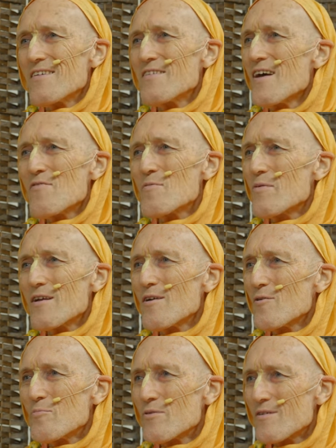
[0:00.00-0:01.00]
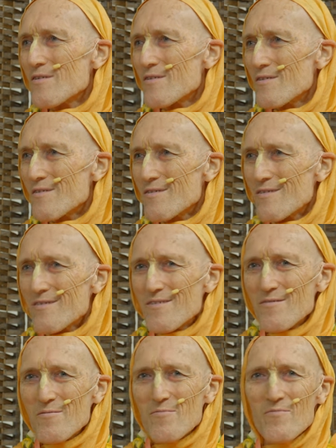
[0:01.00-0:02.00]
They've never been opened.
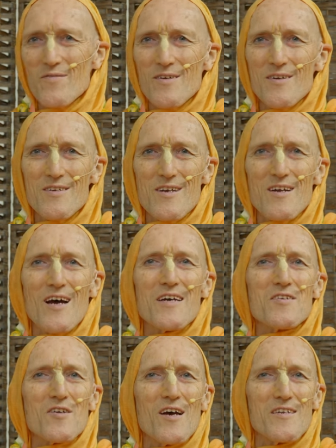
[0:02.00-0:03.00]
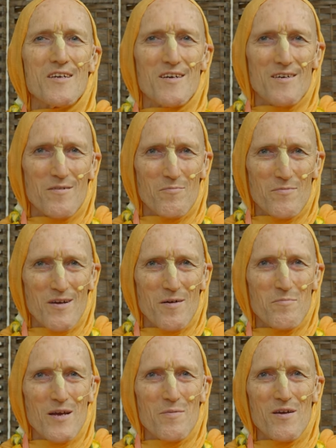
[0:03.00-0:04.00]
It's a nice idea.
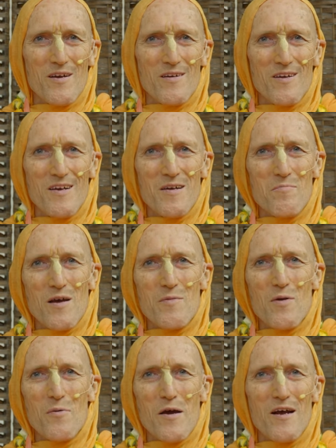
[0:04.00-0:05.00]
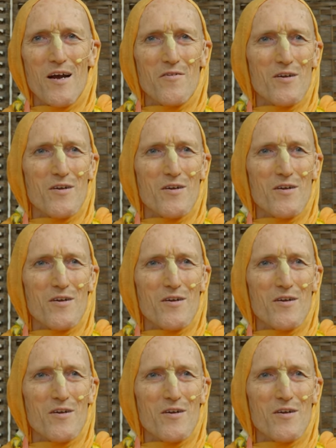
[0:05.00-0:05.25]
Uh, maybe, uh, maybe when I